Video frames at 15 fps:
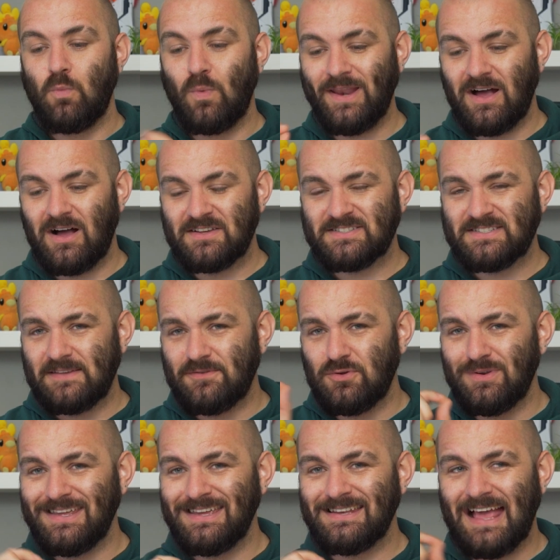When it asks if you
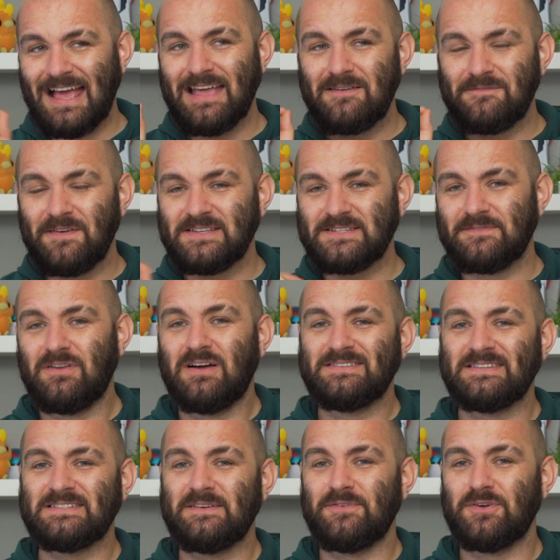need a fit to fly
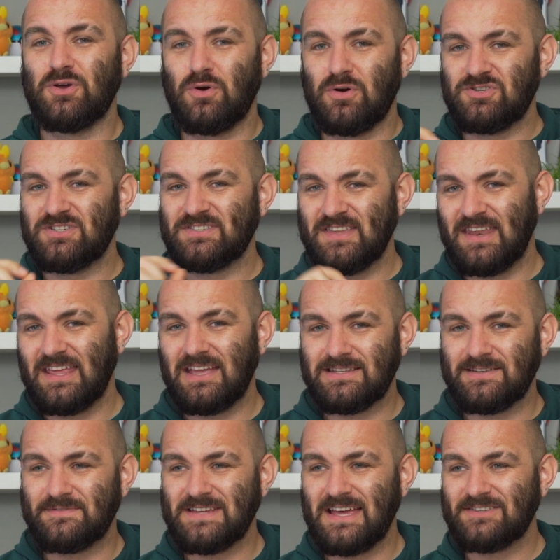certificate or just a
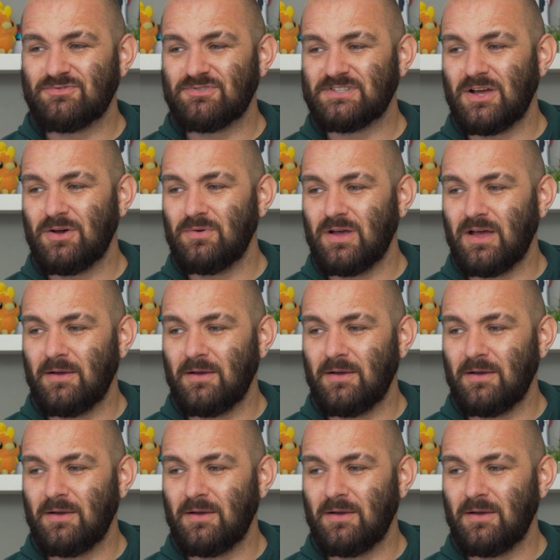negative test result,